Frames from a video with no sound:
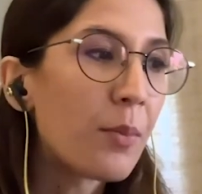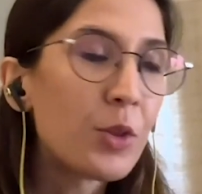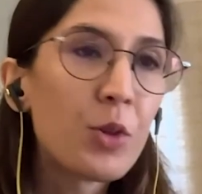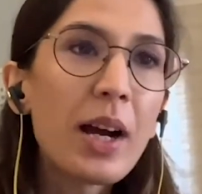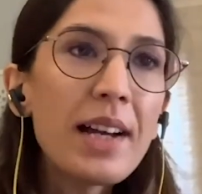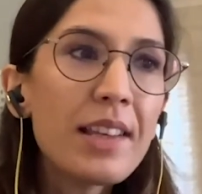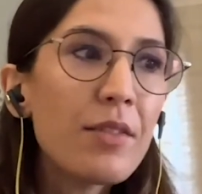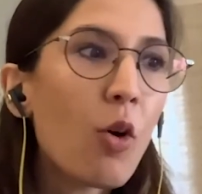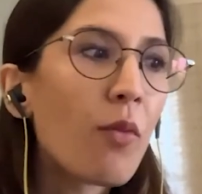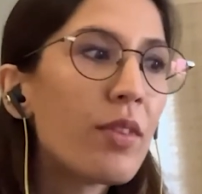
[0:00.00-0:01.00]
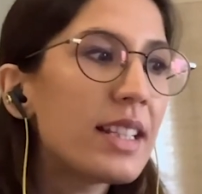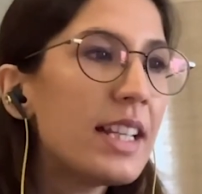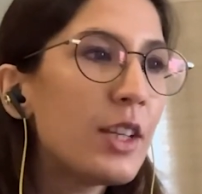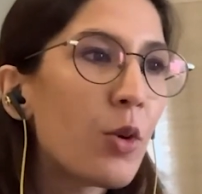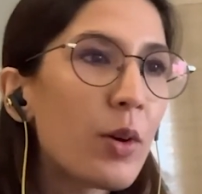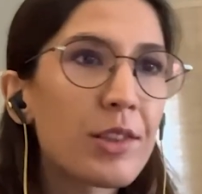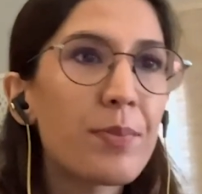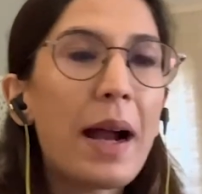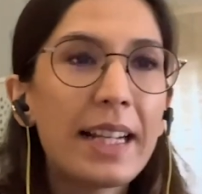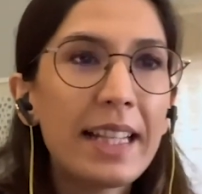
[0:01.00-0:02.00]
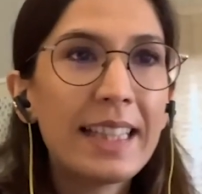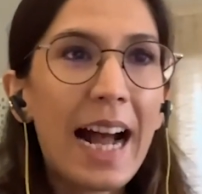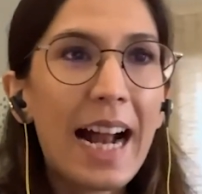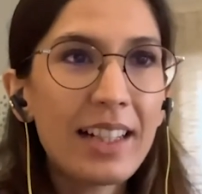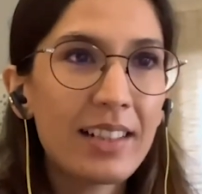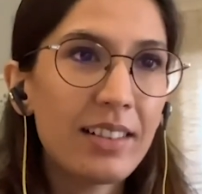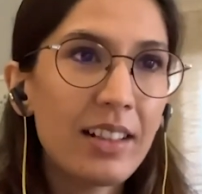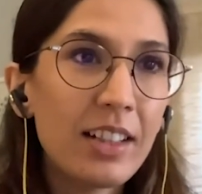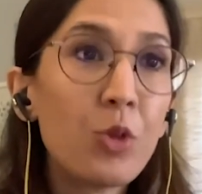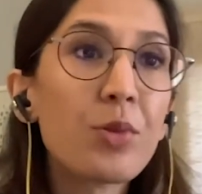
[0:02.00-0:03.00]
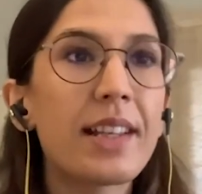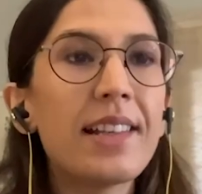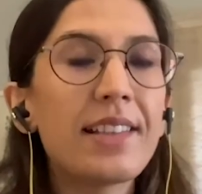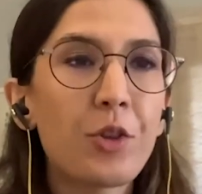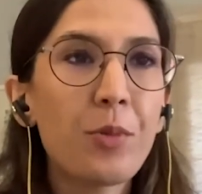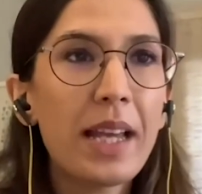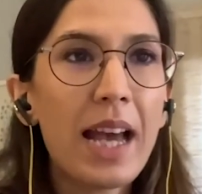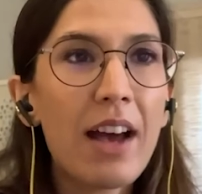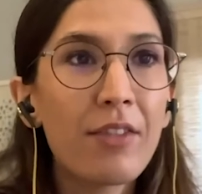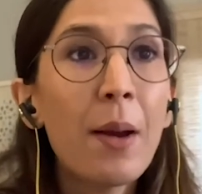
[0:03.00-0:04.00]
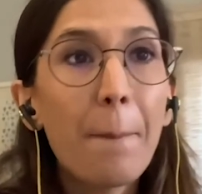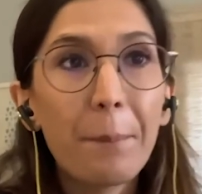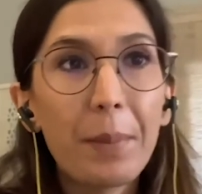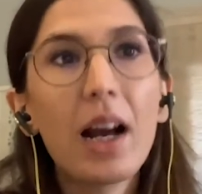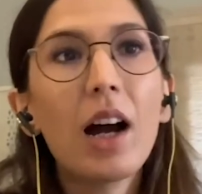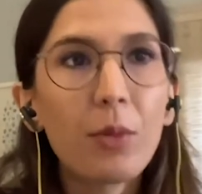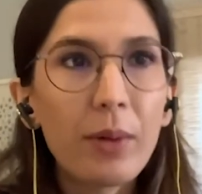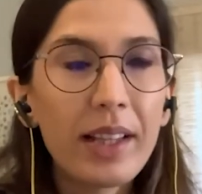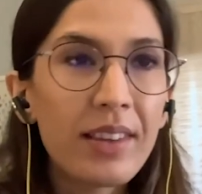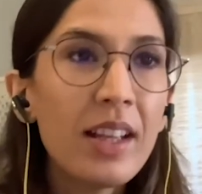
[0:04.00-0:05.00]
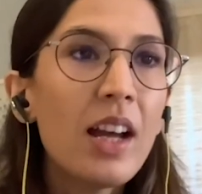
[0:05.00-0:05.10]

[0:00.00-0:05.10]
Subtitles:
You guys have obviously expanded that use case that you may have begun with